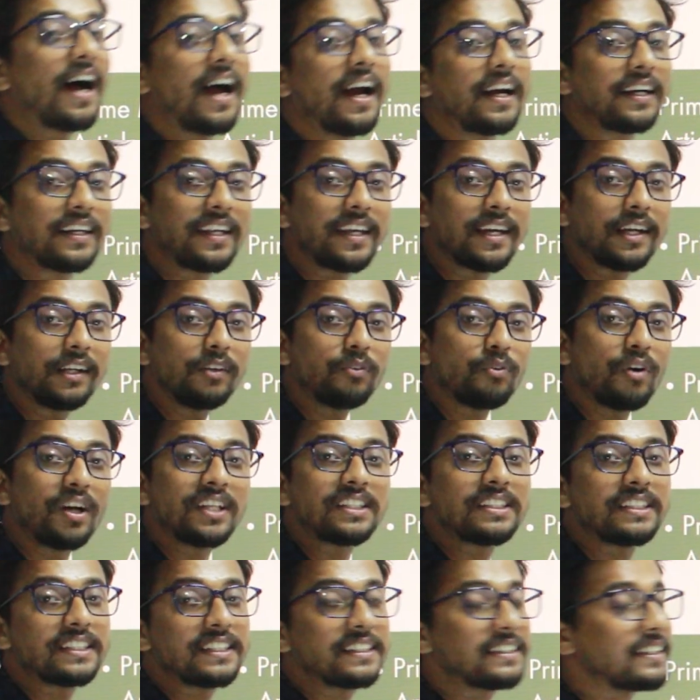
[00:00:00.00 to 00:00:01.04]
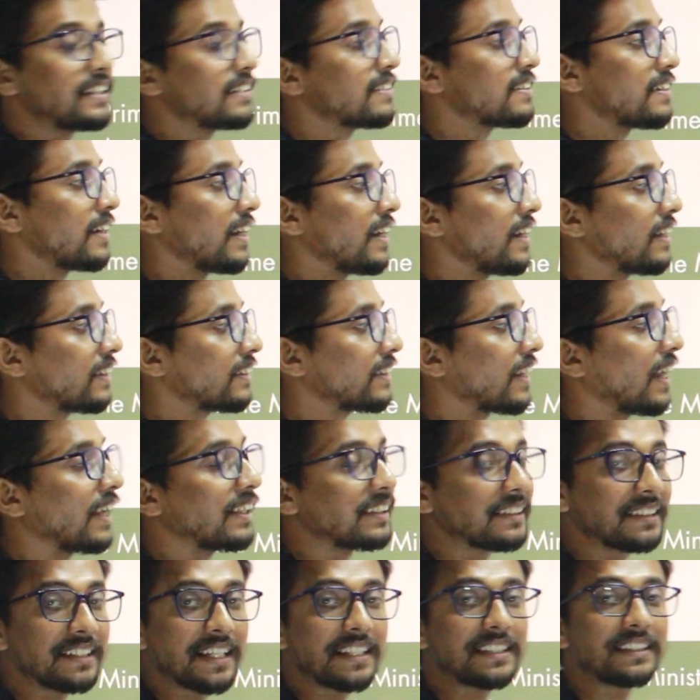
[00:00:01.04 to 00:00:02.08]
Article 163
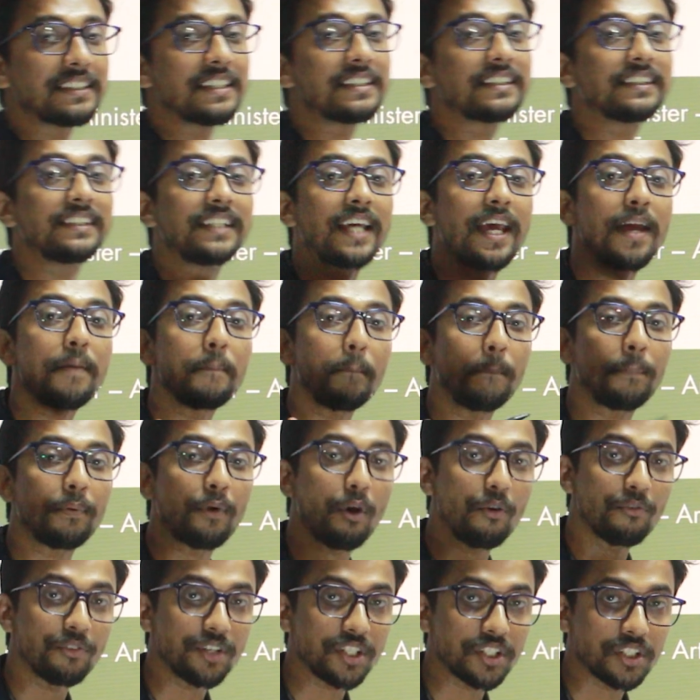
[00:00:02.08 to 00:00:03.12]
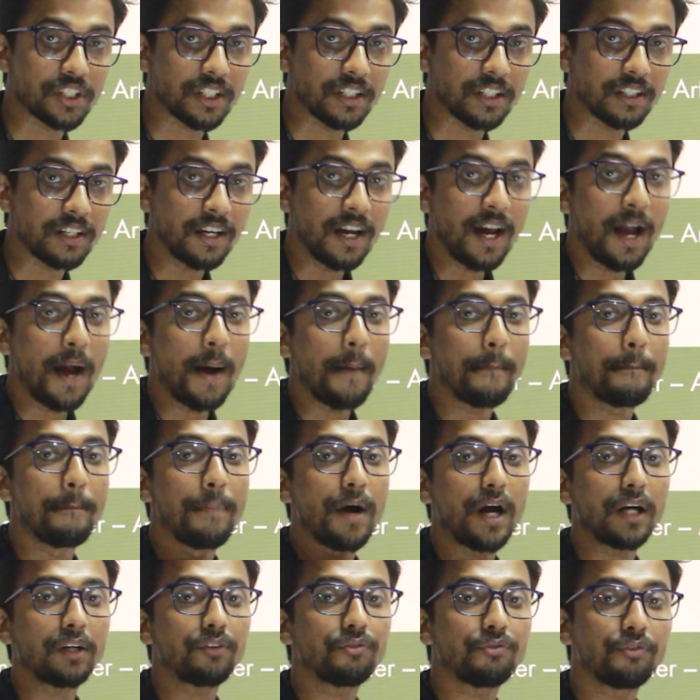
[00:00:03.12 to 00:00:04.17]
tells us the same provision,
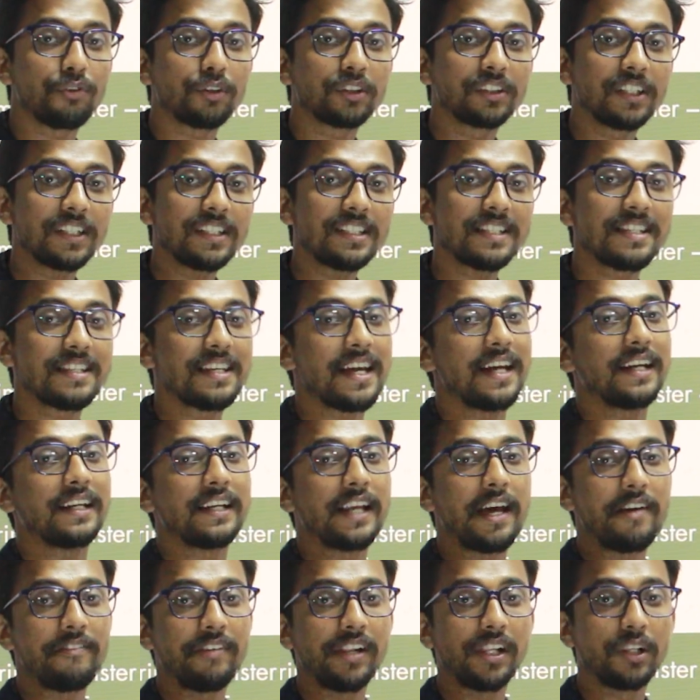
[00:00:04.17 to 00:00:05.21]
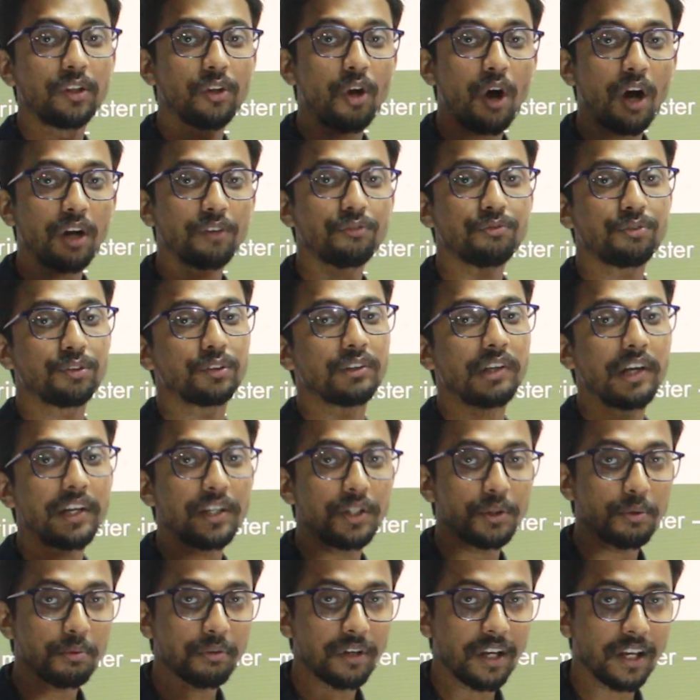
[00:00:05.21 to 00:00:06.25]
but for the state level, not for the
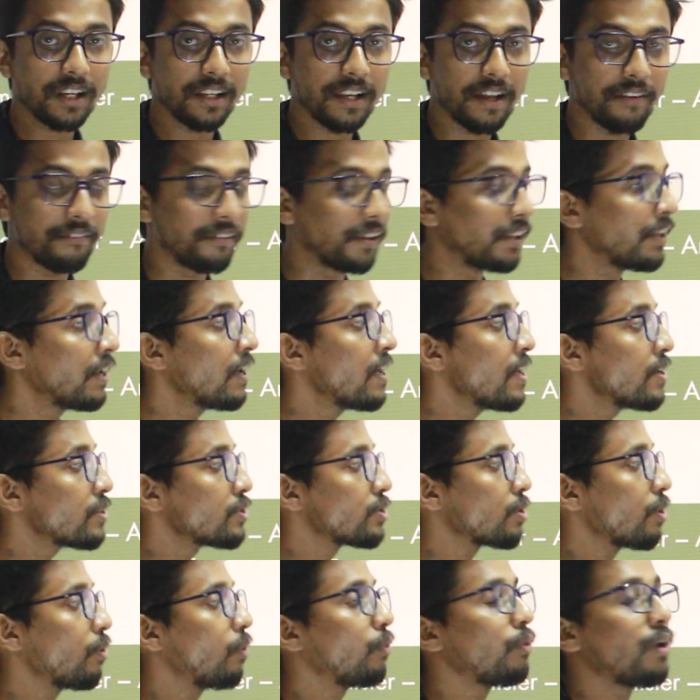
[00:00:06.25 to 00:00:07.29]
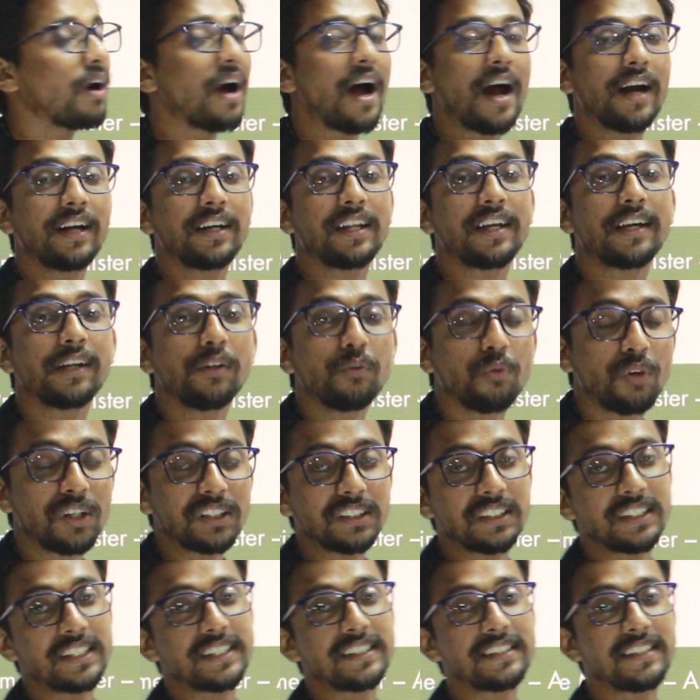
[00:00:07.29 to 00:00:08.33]
union level. So Article
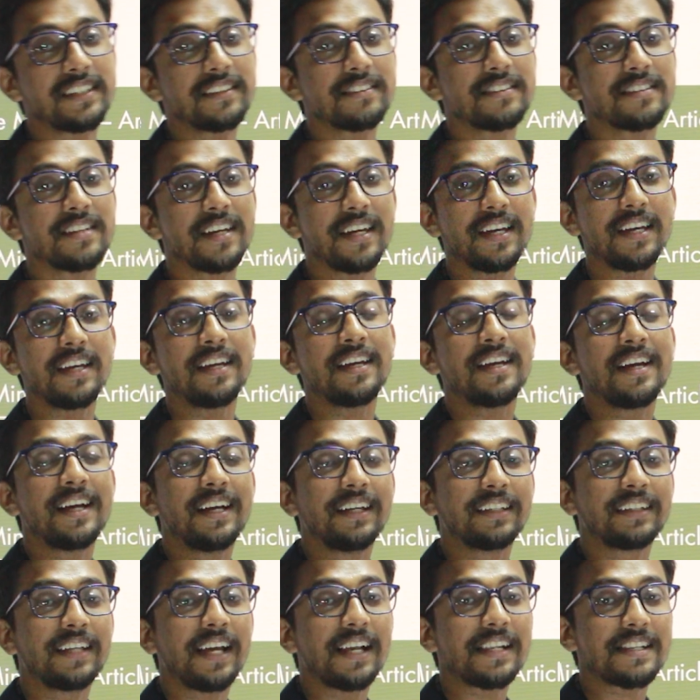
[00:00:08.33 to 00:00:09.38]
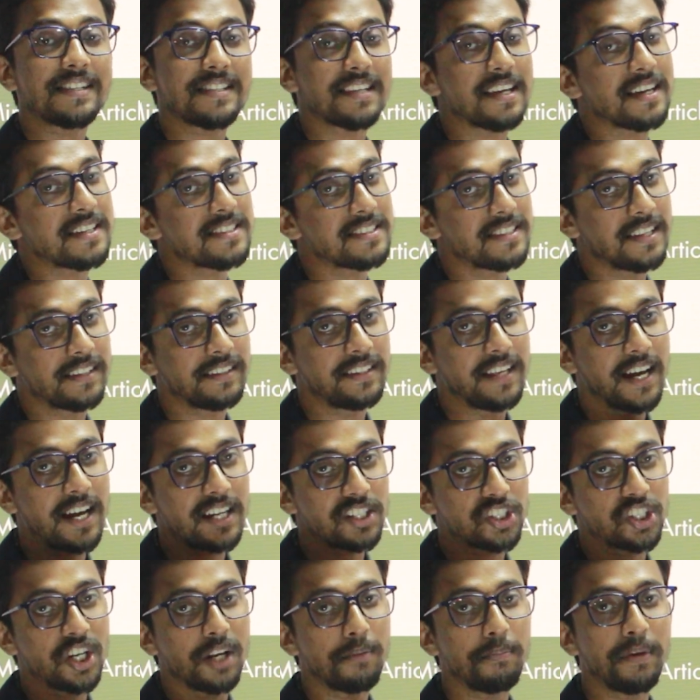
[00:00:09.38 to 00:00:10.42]
163 tells us that
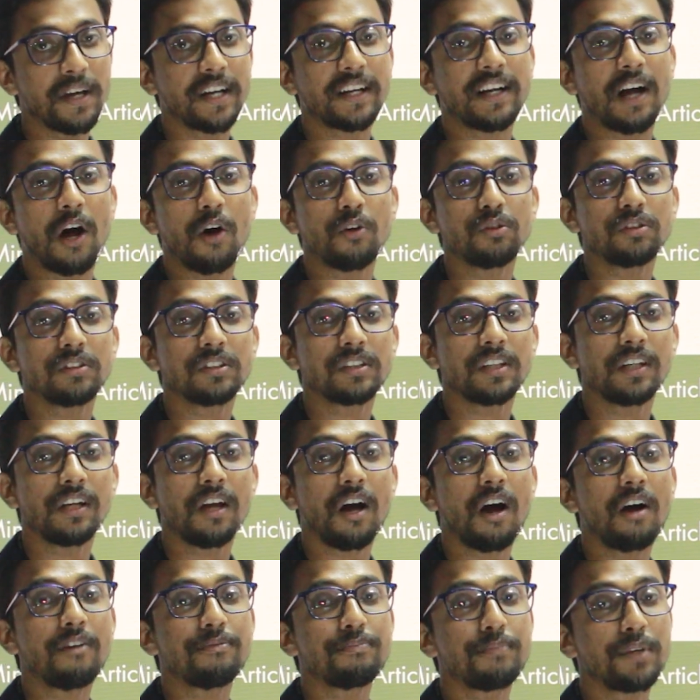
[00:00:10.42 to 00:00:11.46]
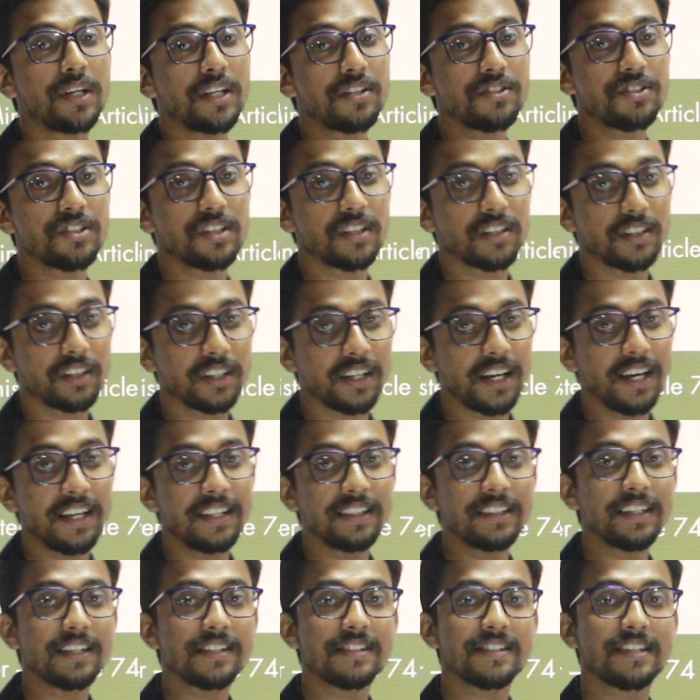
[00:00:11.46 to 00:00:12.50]
there shall be a Council of Ministers
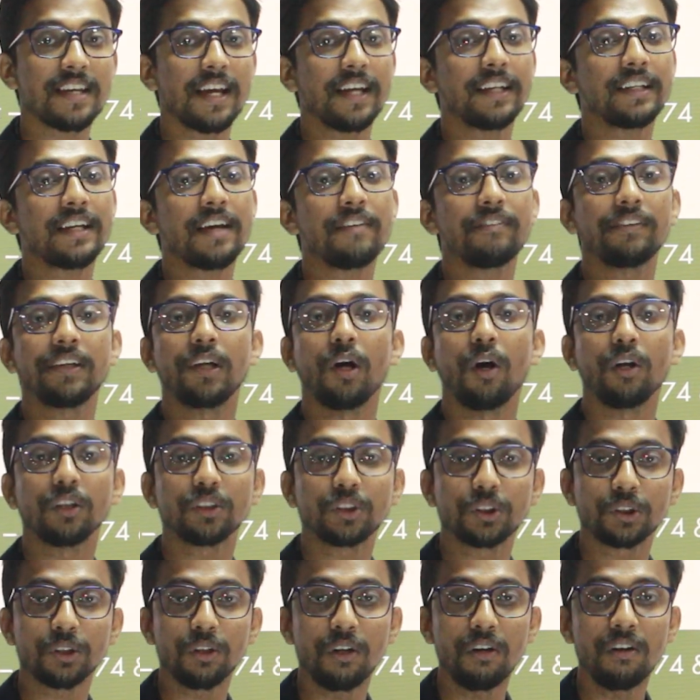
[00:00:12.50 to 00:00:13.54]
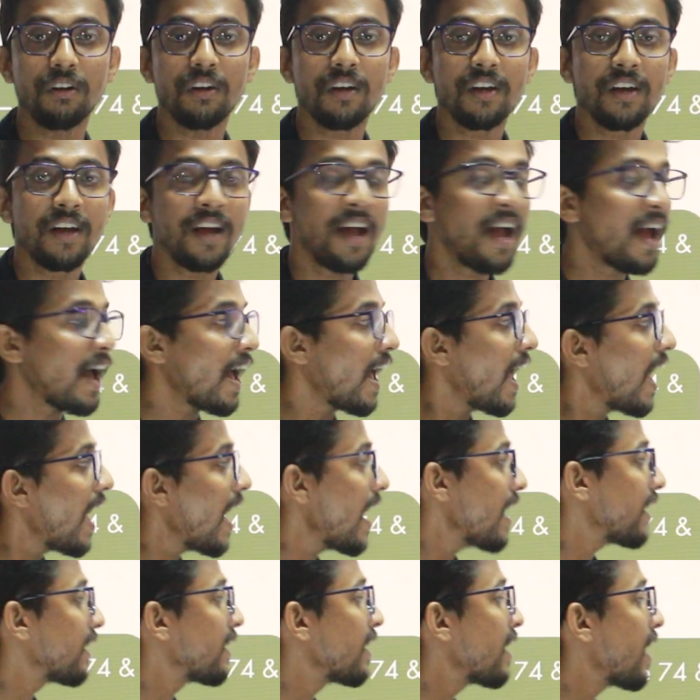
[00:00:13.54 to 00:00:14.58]
in the state level also,
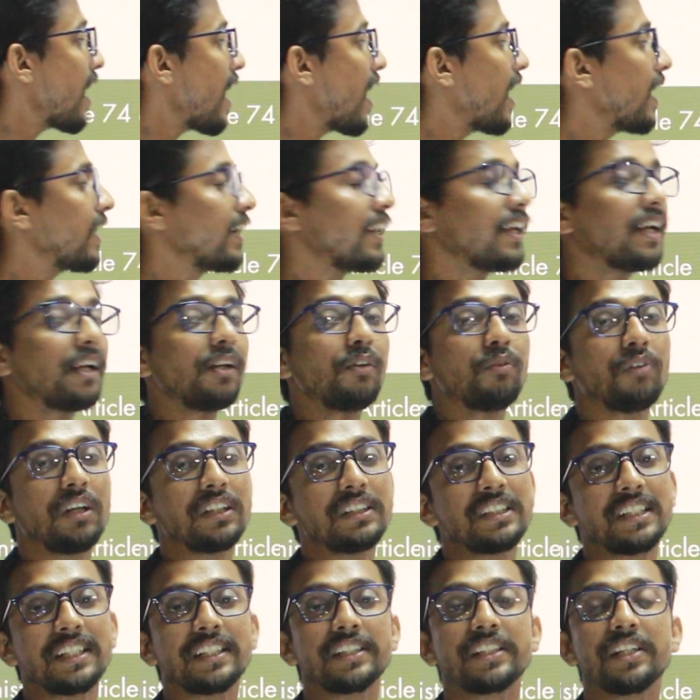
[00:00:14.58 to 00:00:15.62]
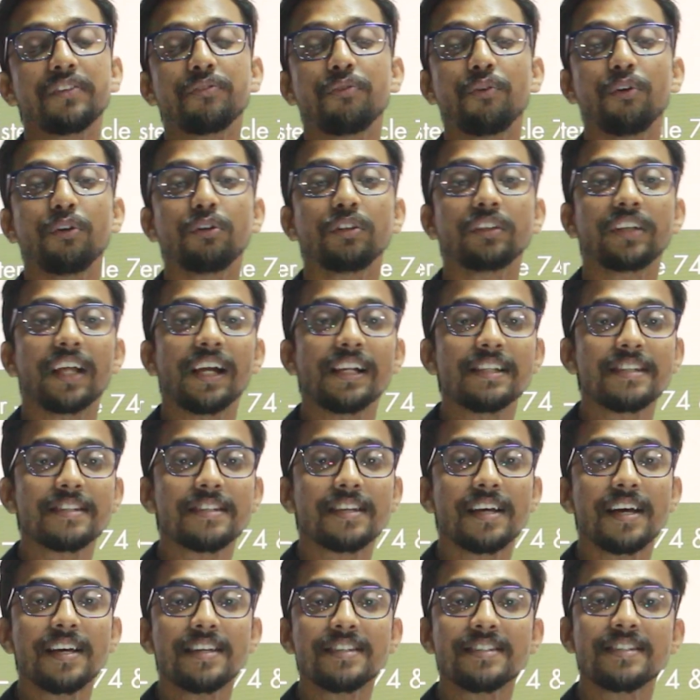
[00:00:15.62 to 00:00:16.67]
and Article 164 tells
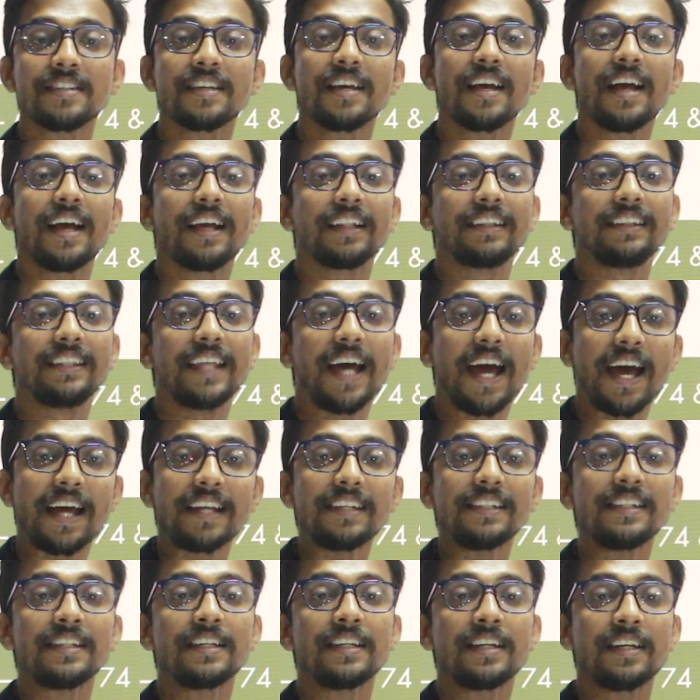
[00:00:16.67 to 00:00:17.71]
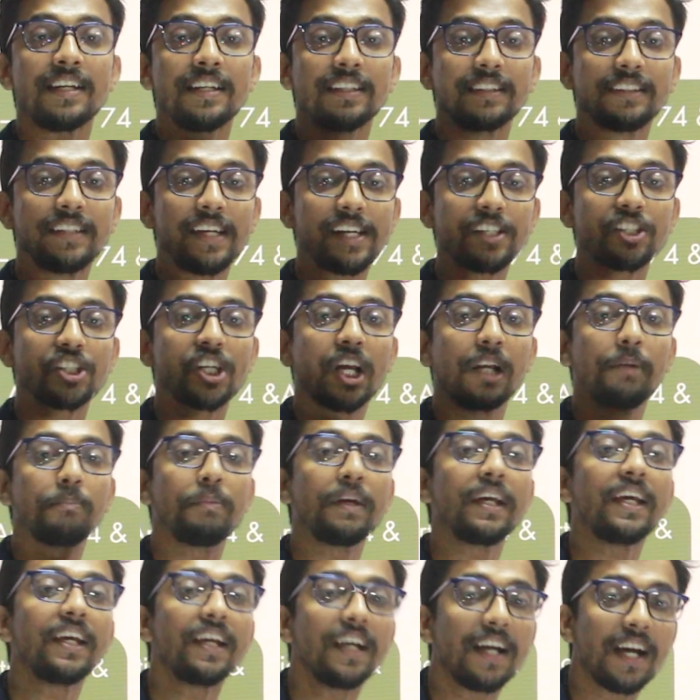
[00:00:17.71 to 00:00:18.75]
us that there shall
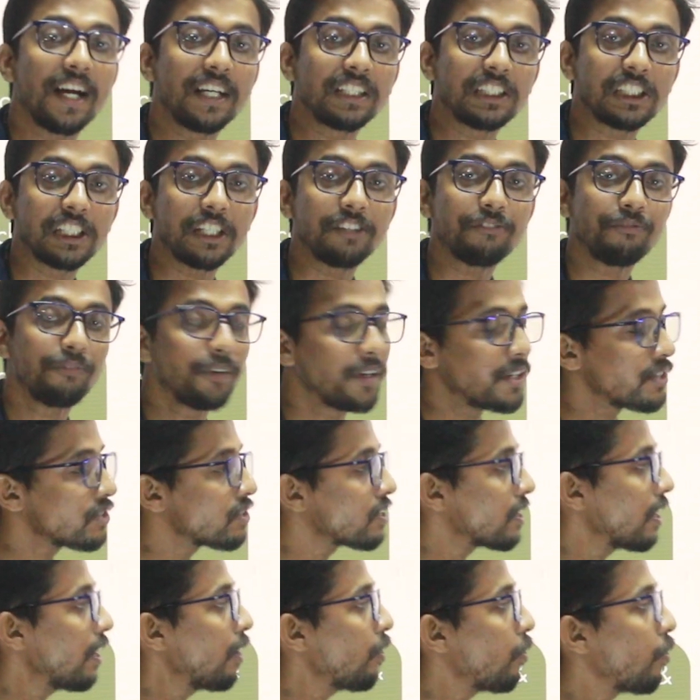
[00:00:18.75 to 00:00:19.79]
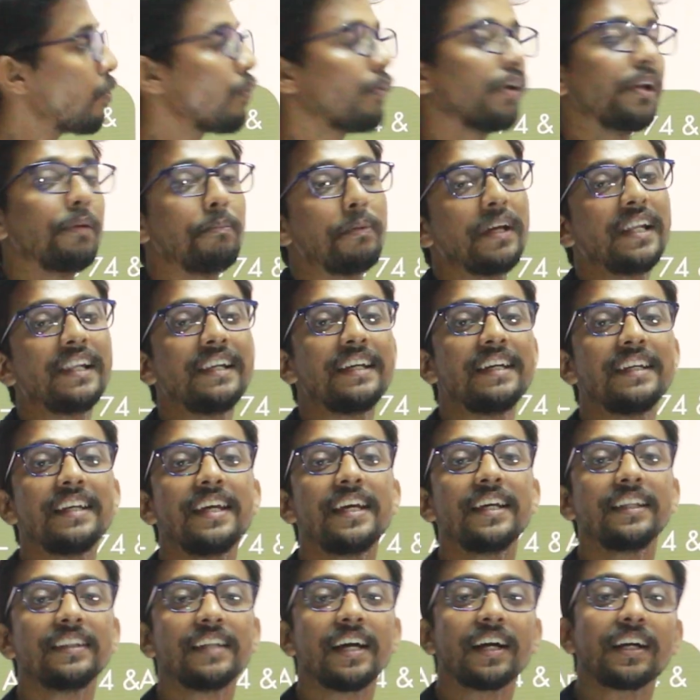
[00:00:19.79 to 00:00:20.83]
be a Chief Minister who will be
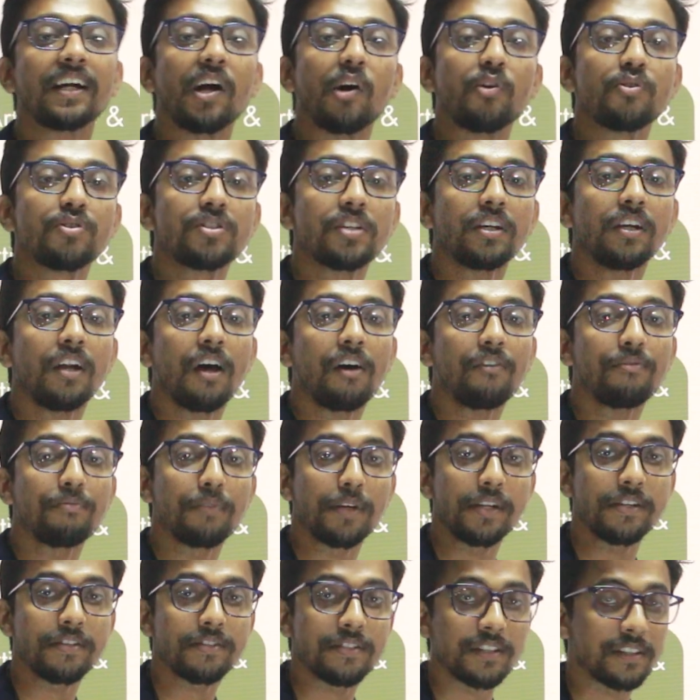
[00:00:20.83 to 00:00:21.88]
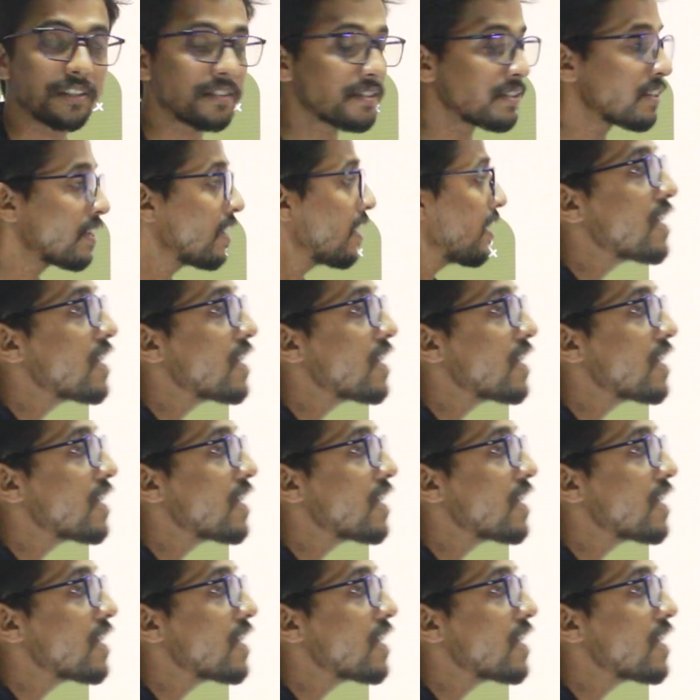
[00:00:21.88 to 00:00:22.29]
leading the Council of Ministers.